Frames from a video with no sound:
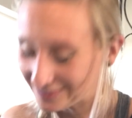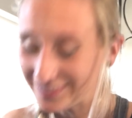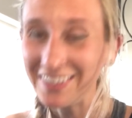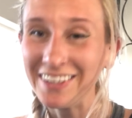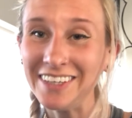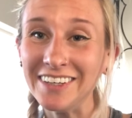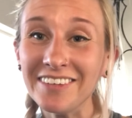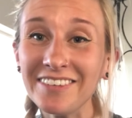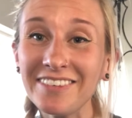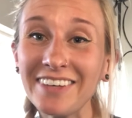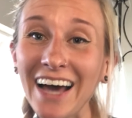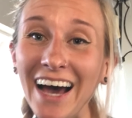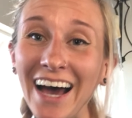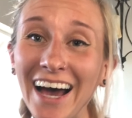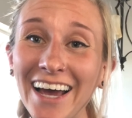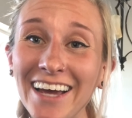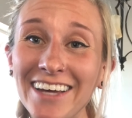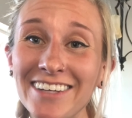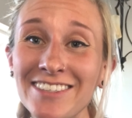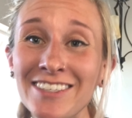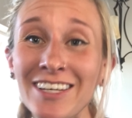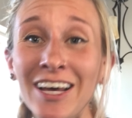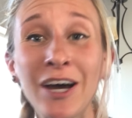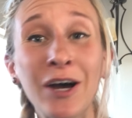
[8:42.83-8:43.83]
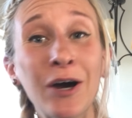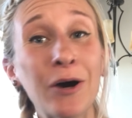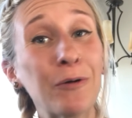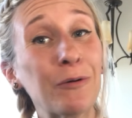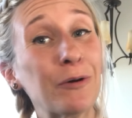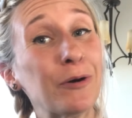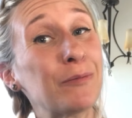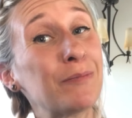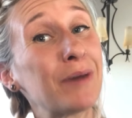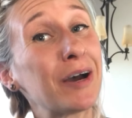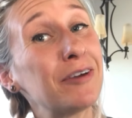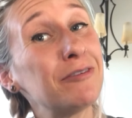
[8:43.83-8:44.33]
These guys
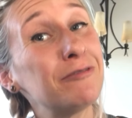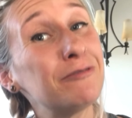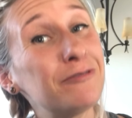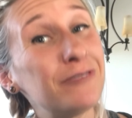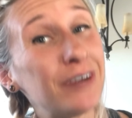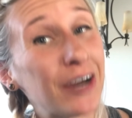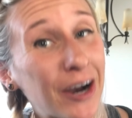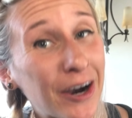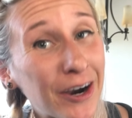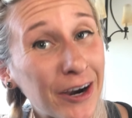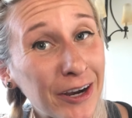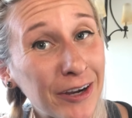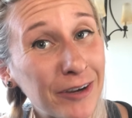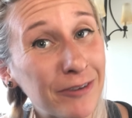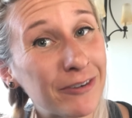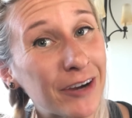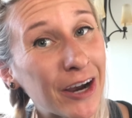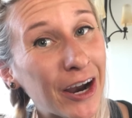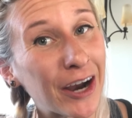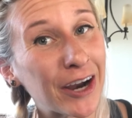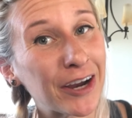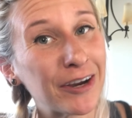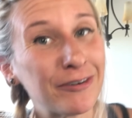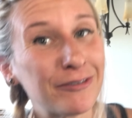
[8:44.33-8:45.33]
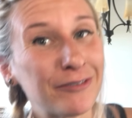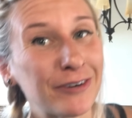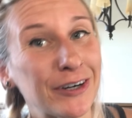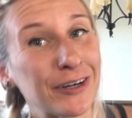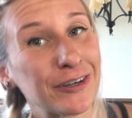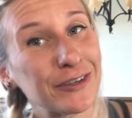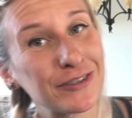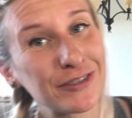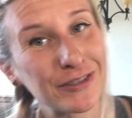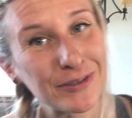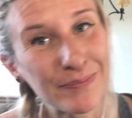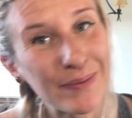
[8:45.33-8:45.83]
were my very, very
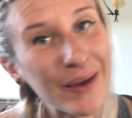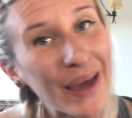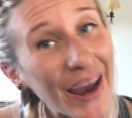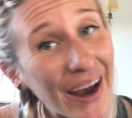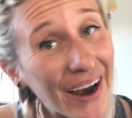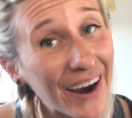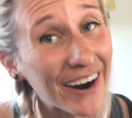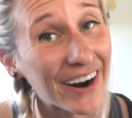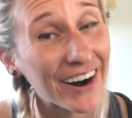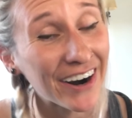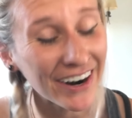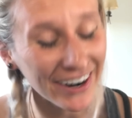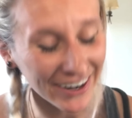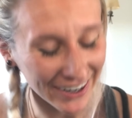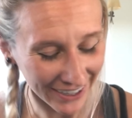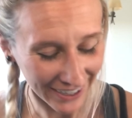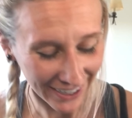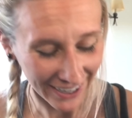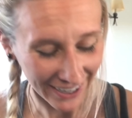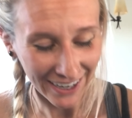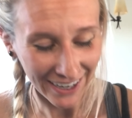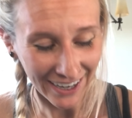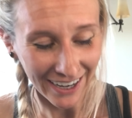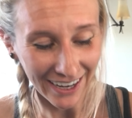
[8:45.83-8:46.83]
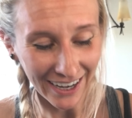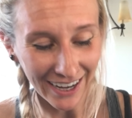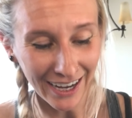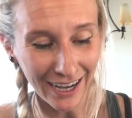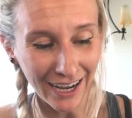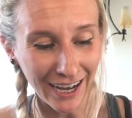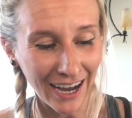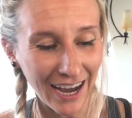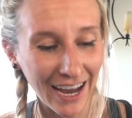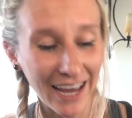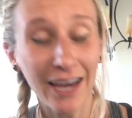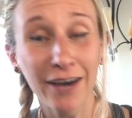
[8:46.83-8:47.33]
first pair.
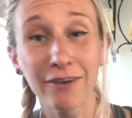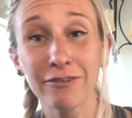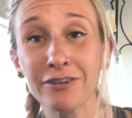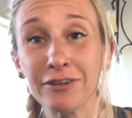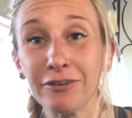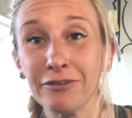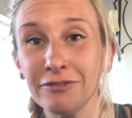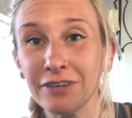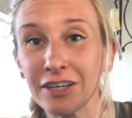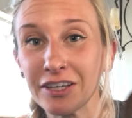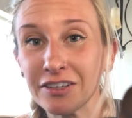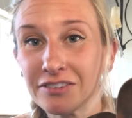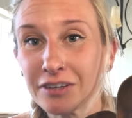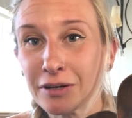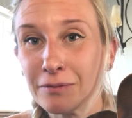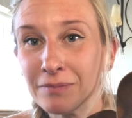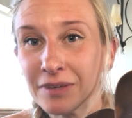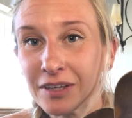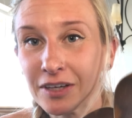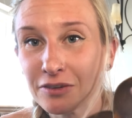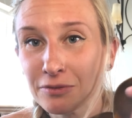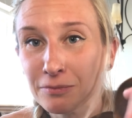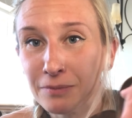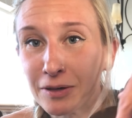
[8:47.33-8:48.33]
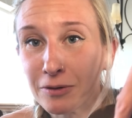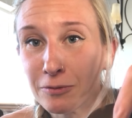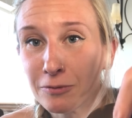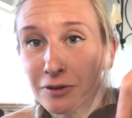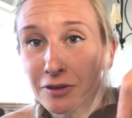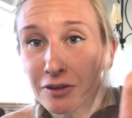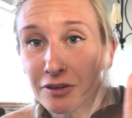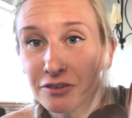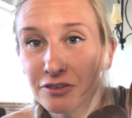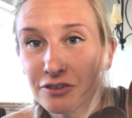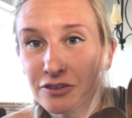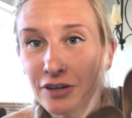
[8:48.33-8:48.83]
I have to fix them because
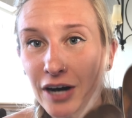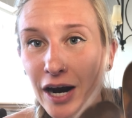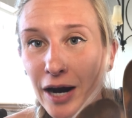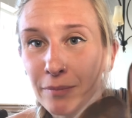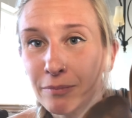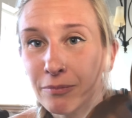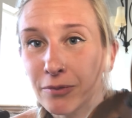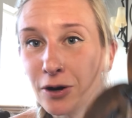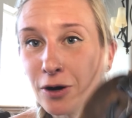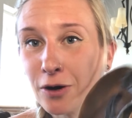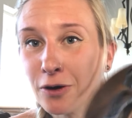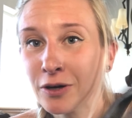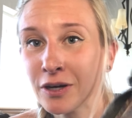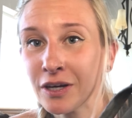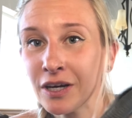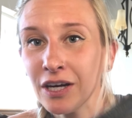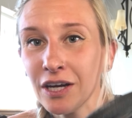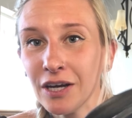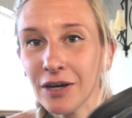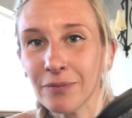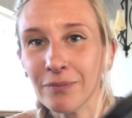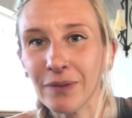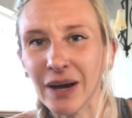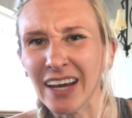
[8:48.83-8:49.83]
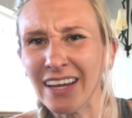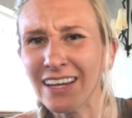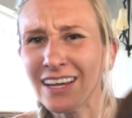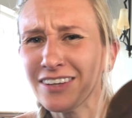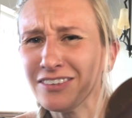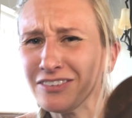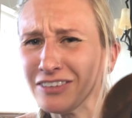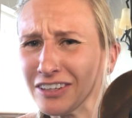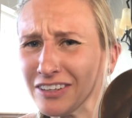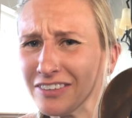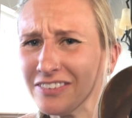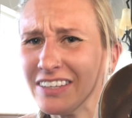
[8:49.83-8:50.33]
the strap broke, but
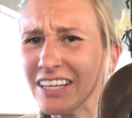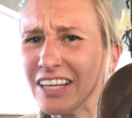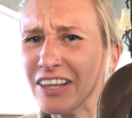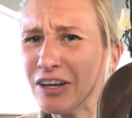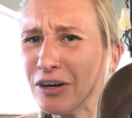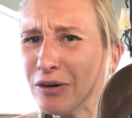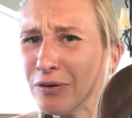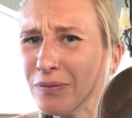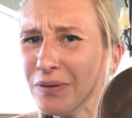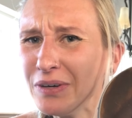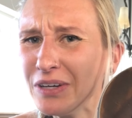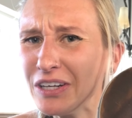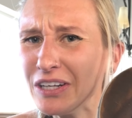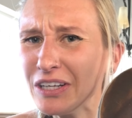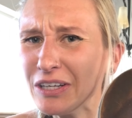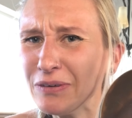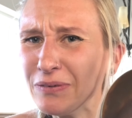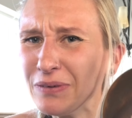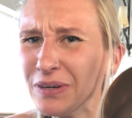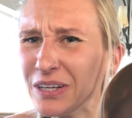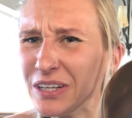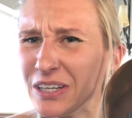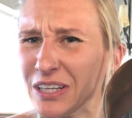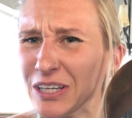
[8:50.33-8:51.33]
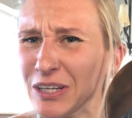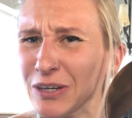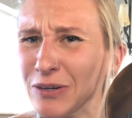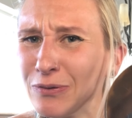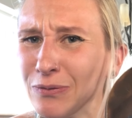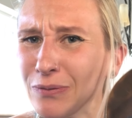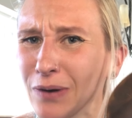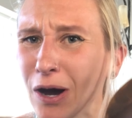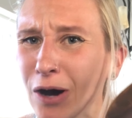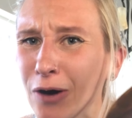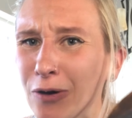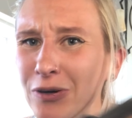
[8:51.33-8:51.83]
as you can see, they're really, really
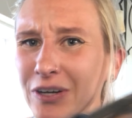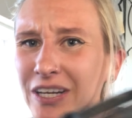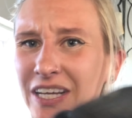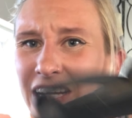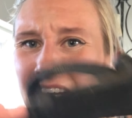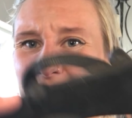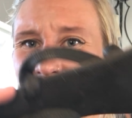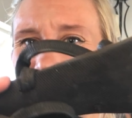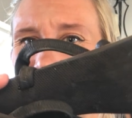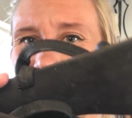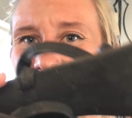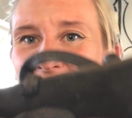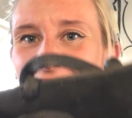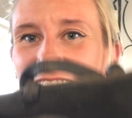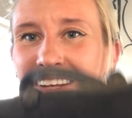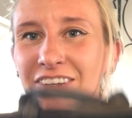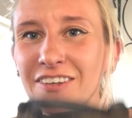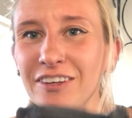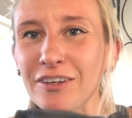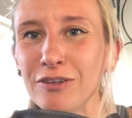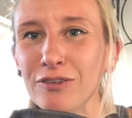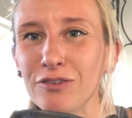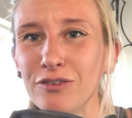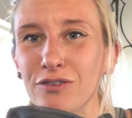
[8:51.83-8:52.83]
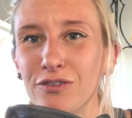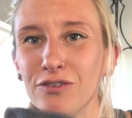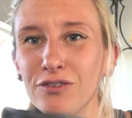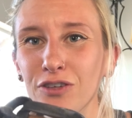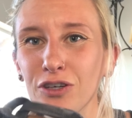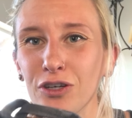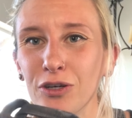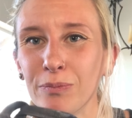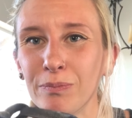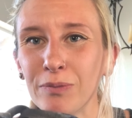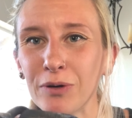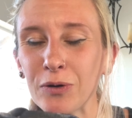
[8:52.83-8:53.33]
grody and
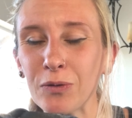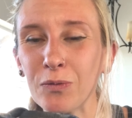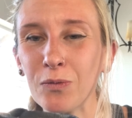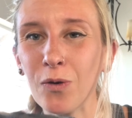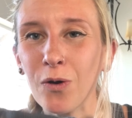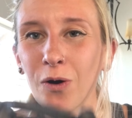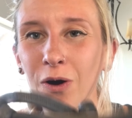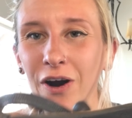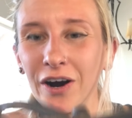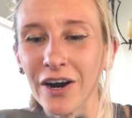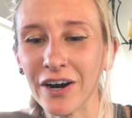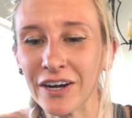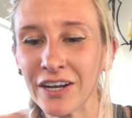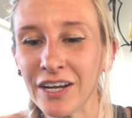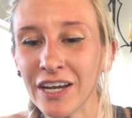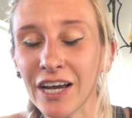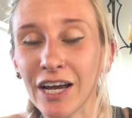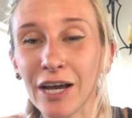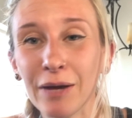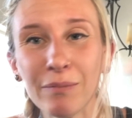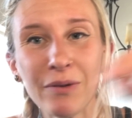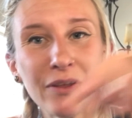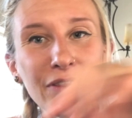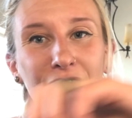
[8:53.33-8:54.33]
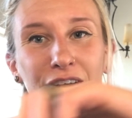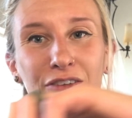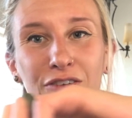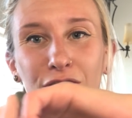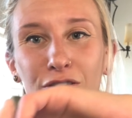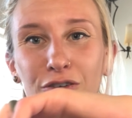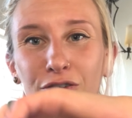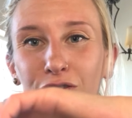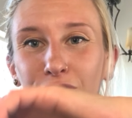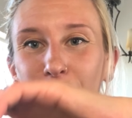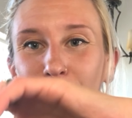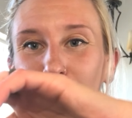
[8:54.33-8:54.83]
super worn, but these
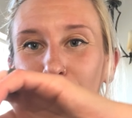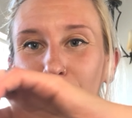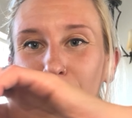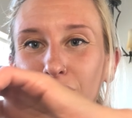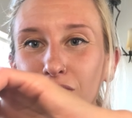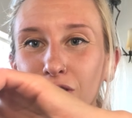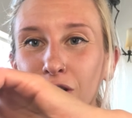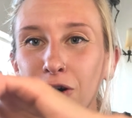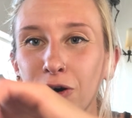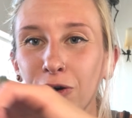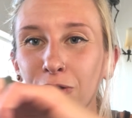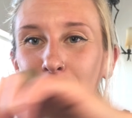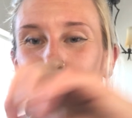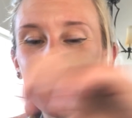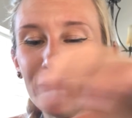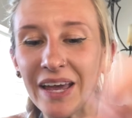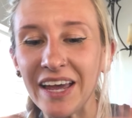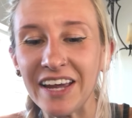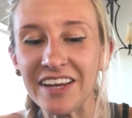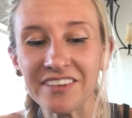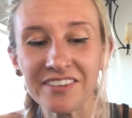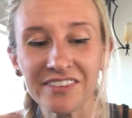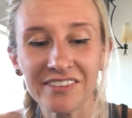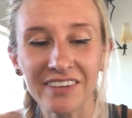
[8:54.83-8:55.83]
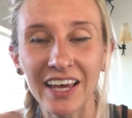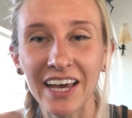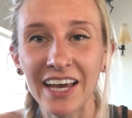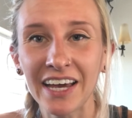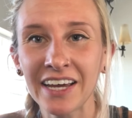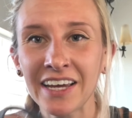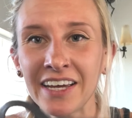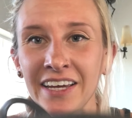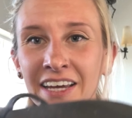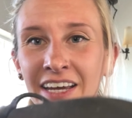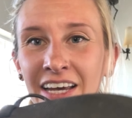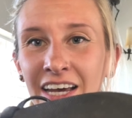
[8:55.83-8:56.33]
are so
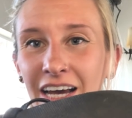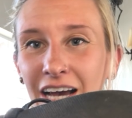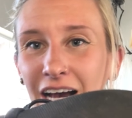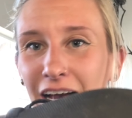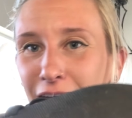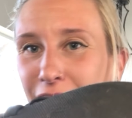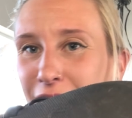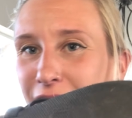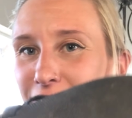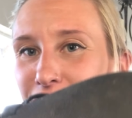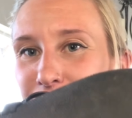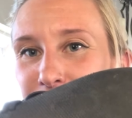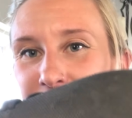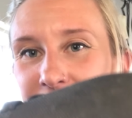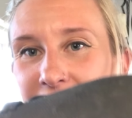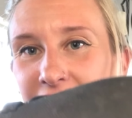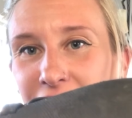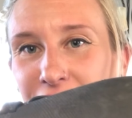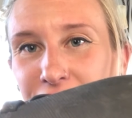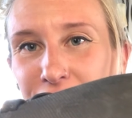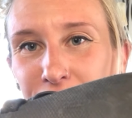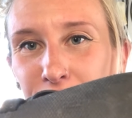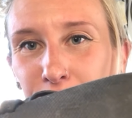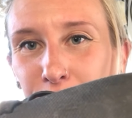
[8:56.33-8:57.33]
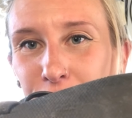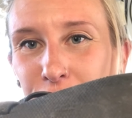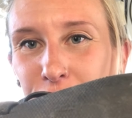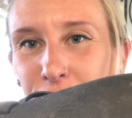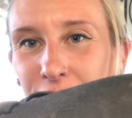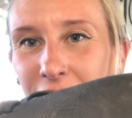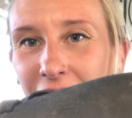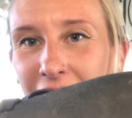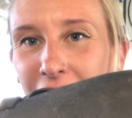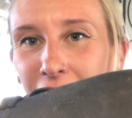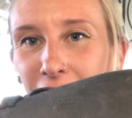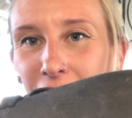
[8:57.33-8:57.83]
basic. You see there's no
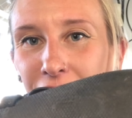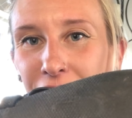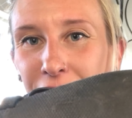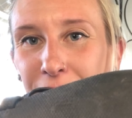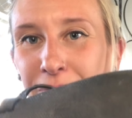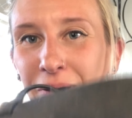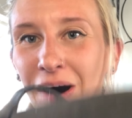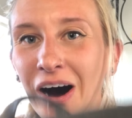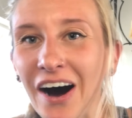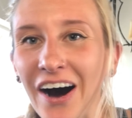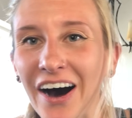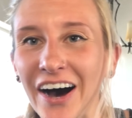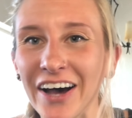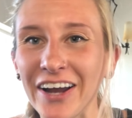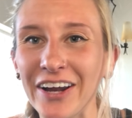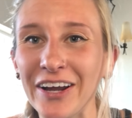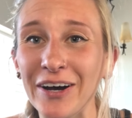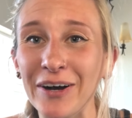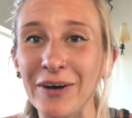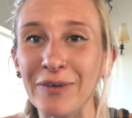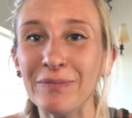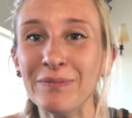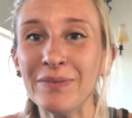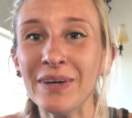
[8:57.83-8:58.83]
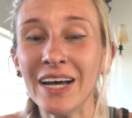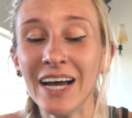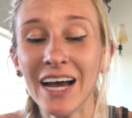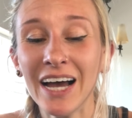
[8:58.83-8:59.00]
tread on the bottom.